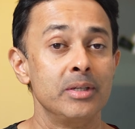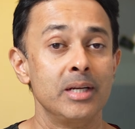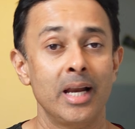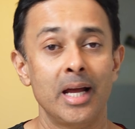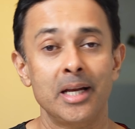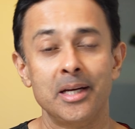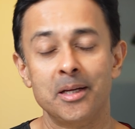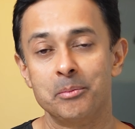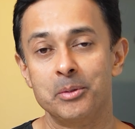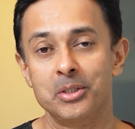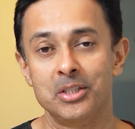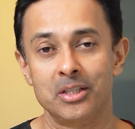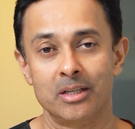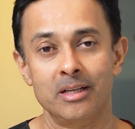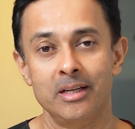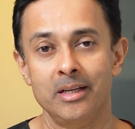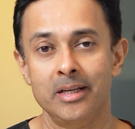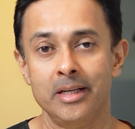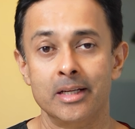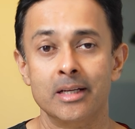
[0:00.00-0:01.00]
land up in the
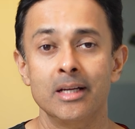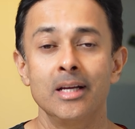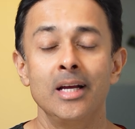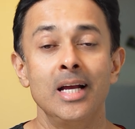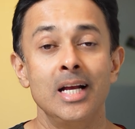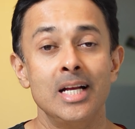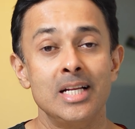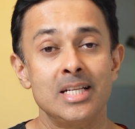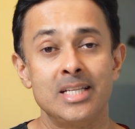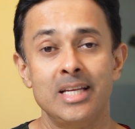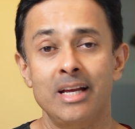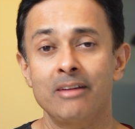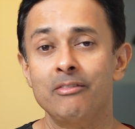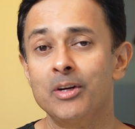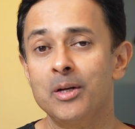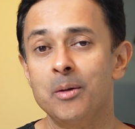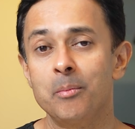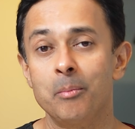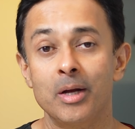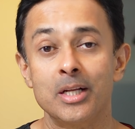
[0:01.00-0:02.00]
clinic
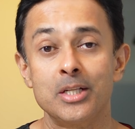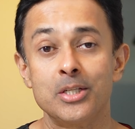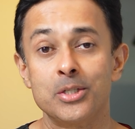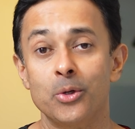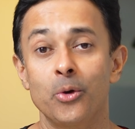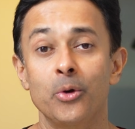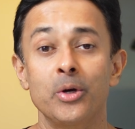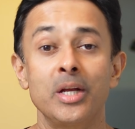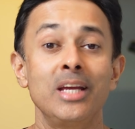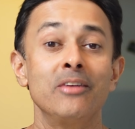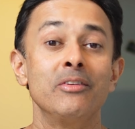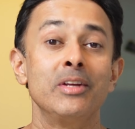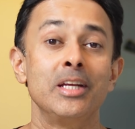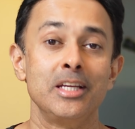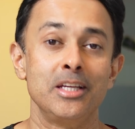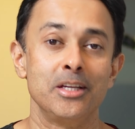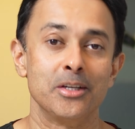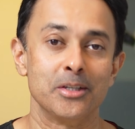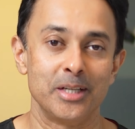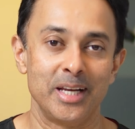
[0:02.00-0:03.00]
several months or even a
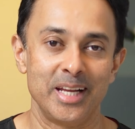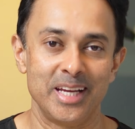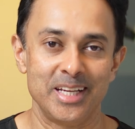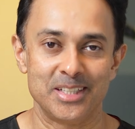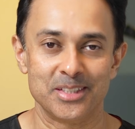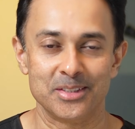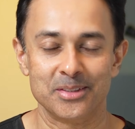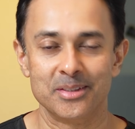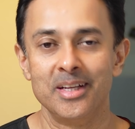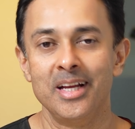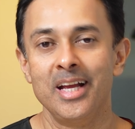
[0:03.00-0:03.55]
year later.